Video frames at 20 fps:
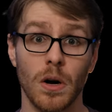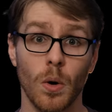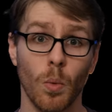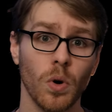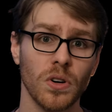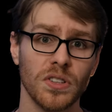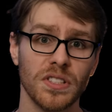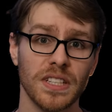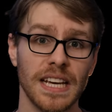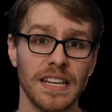
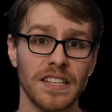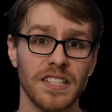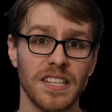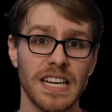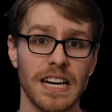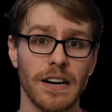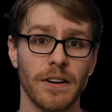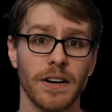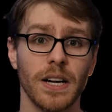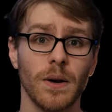Worst case
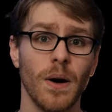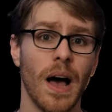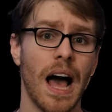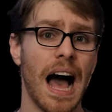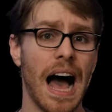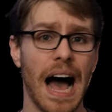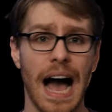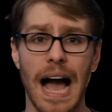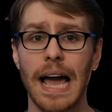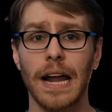scenario,
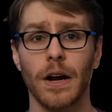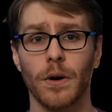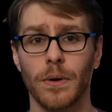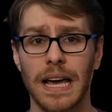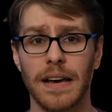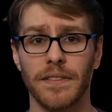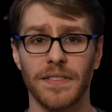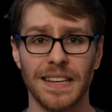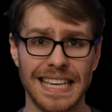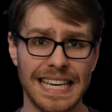I
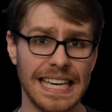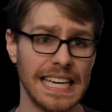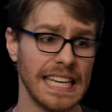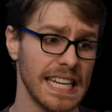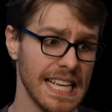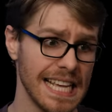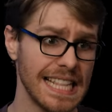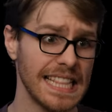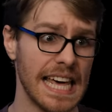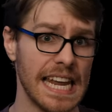don't have a
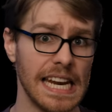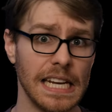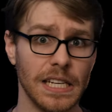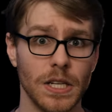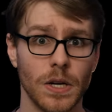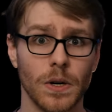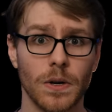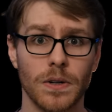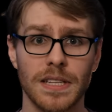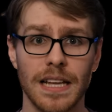kid that
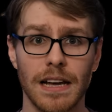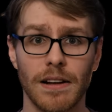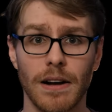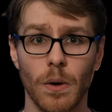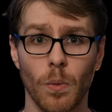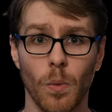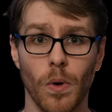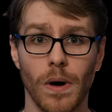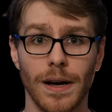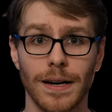it turns out
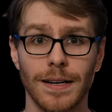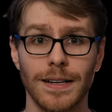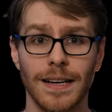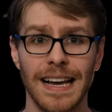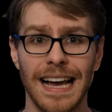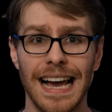I want.